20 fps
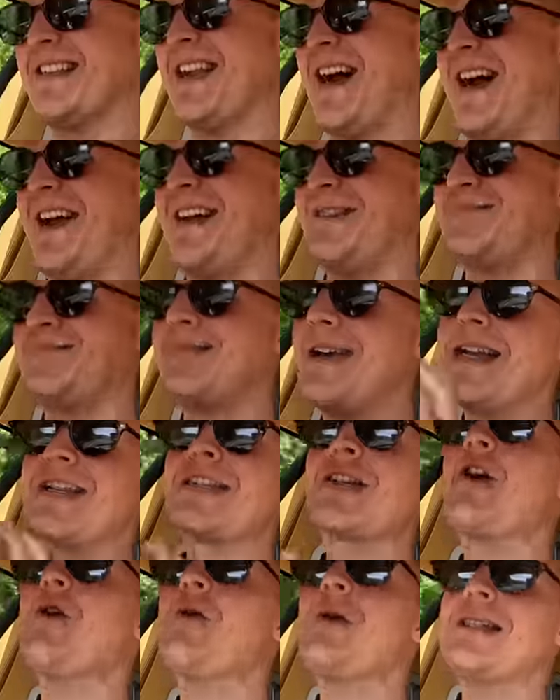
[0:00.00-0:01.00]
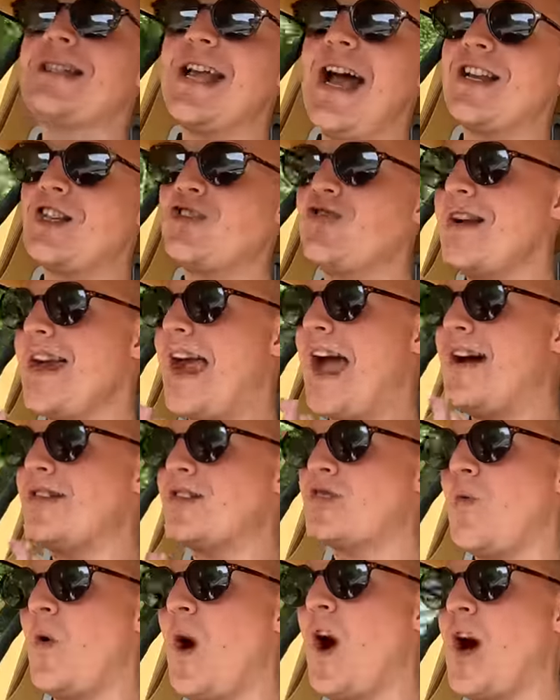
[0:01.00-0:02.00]
night. As cool as that
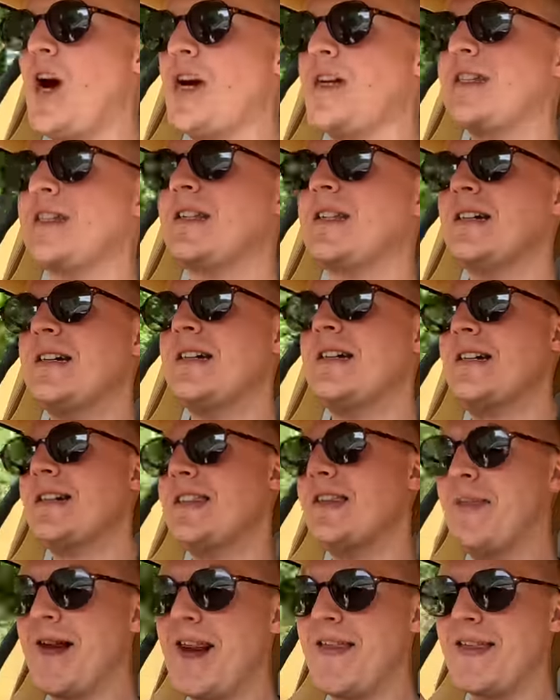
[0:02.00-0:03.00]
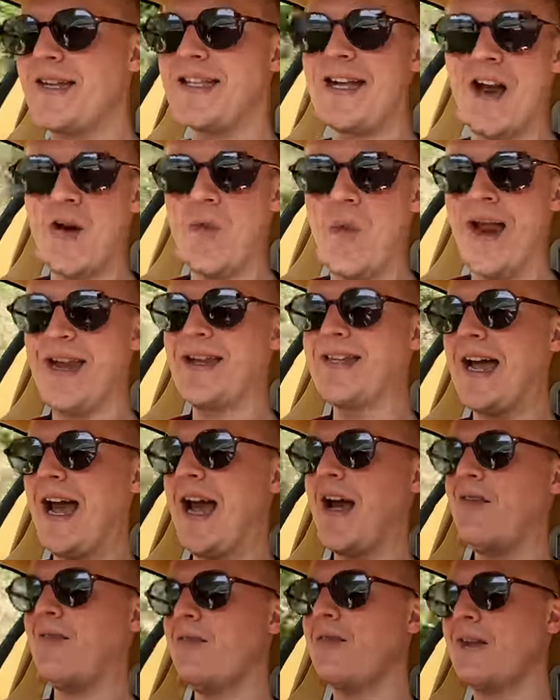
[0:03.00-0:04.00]
treehouse was, the minute the sun went
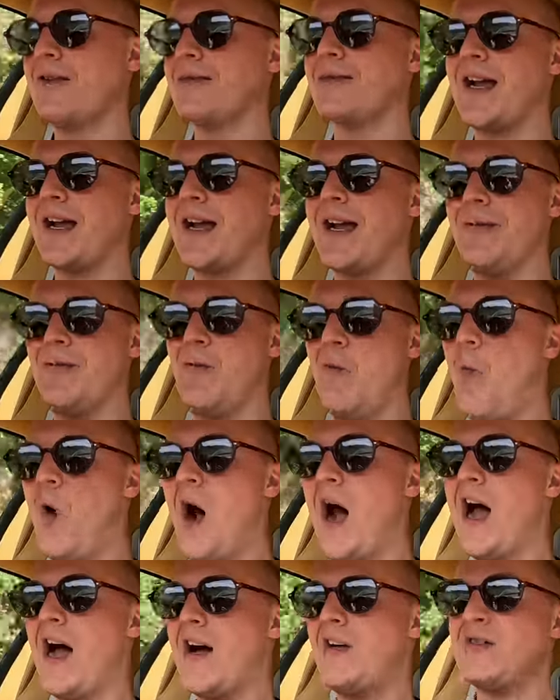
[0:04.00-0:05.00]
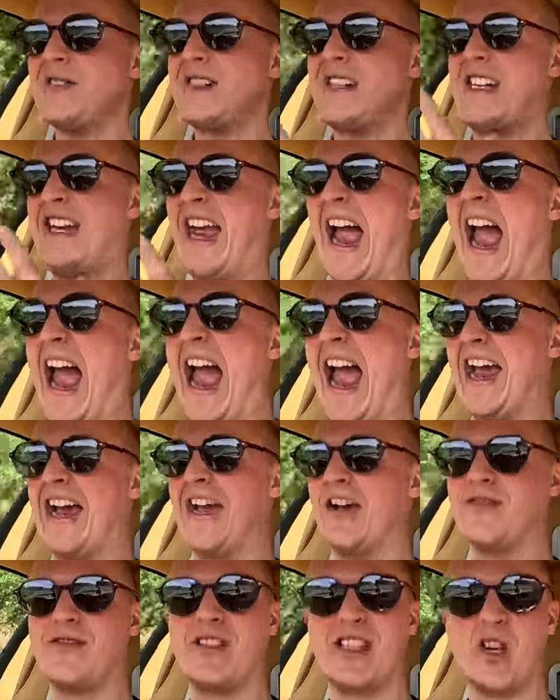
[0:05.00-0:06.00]
down, it was like a wild gang
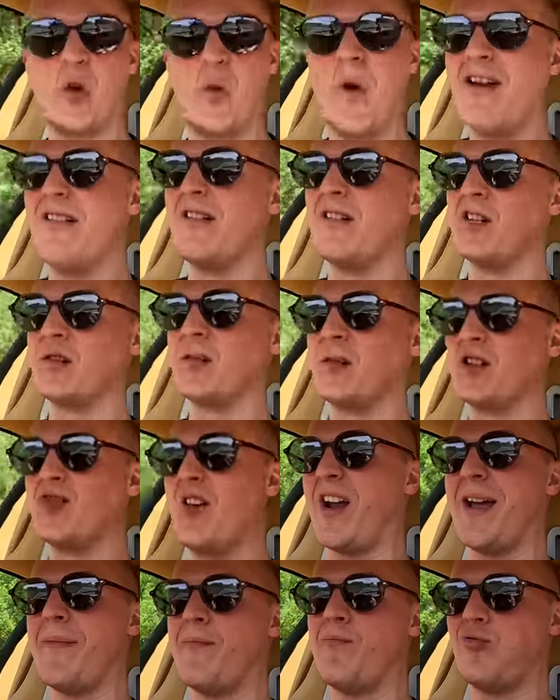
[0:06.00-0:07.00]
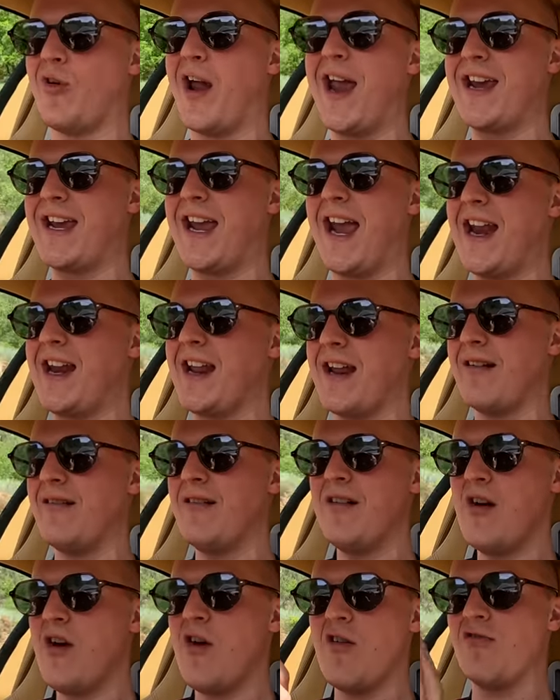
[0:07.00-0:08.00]
of squirrels was trying to break in
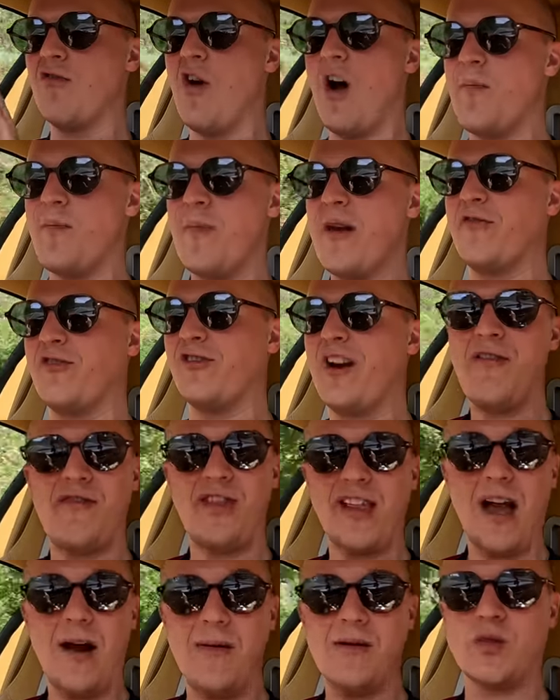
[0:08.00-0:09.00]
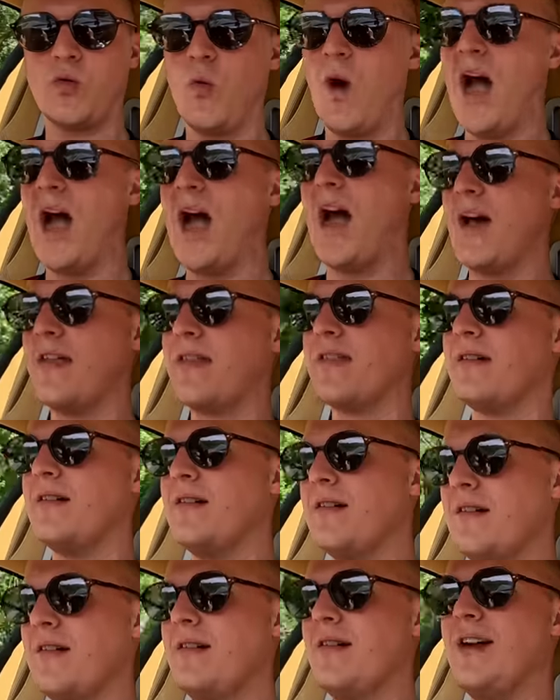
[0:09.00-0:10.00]
and rob me for everything I was worth.
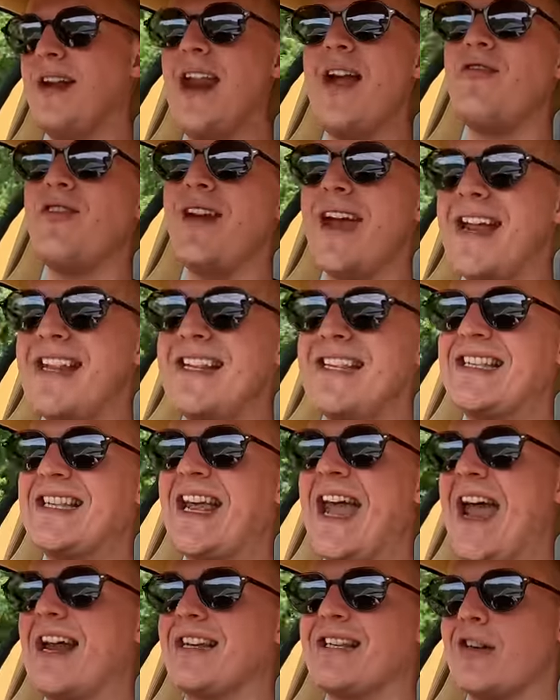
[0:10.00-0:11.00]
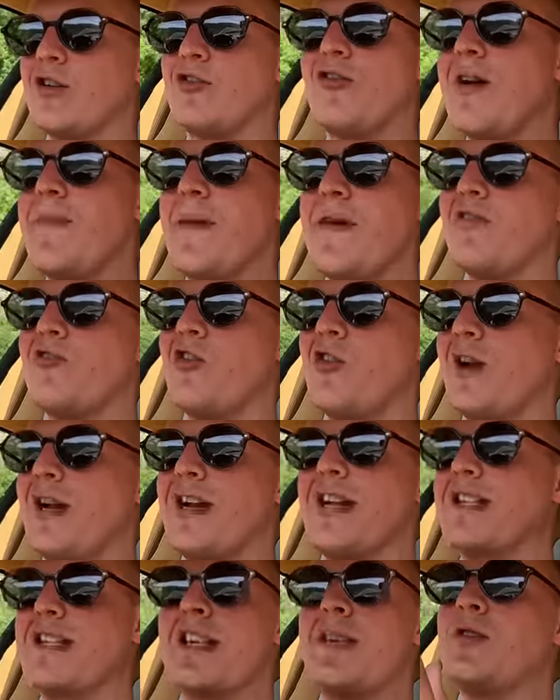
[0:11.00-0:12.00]
And every insect and creepy crawly
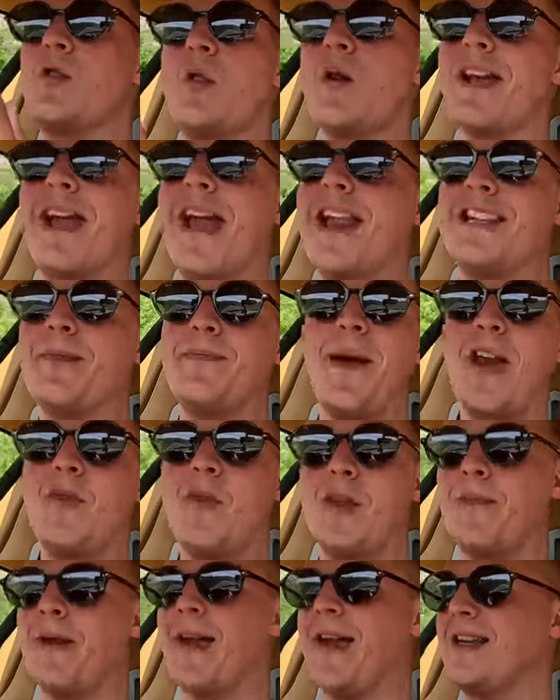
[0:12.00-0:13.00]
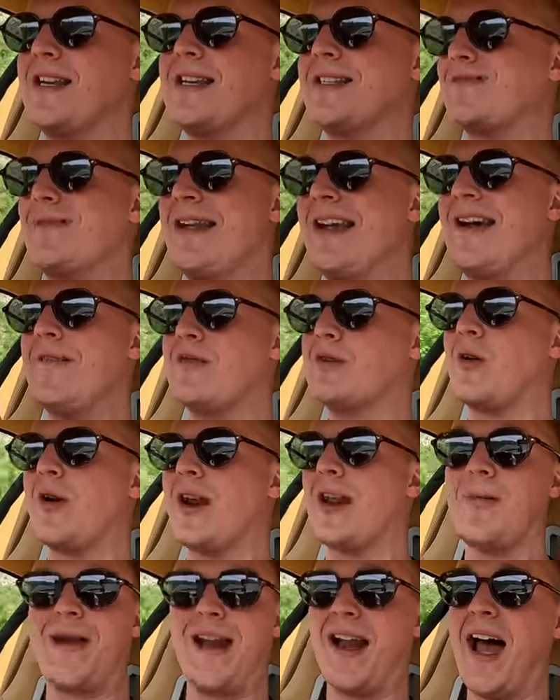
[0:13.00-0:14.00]
just seemed to want to get into bed with me. It just it was a
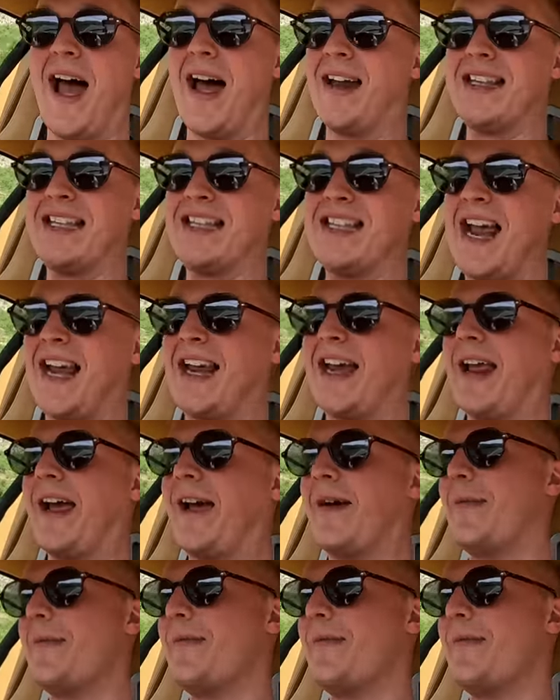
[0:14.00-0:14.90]
little bit unsettling.